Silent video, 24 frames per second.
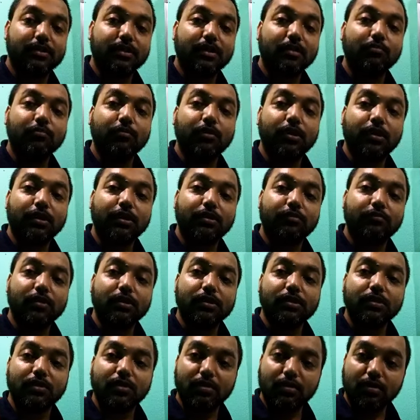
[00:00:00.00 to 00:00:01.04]
Somewhere it
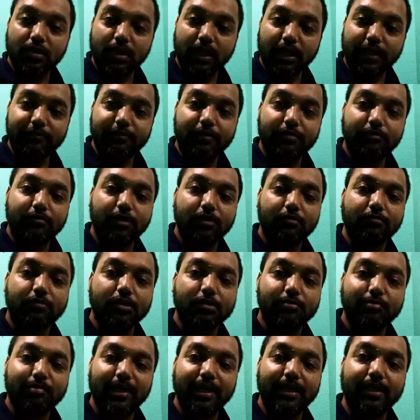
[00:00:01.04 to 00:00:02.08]
was everywhere it was
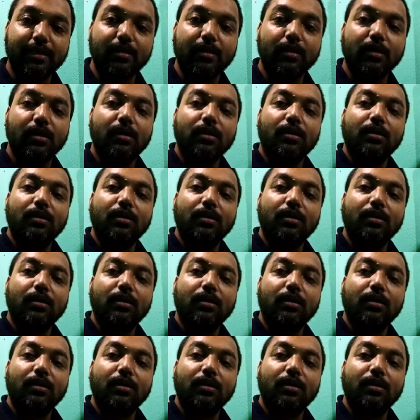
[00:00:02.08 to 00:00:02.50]
plain.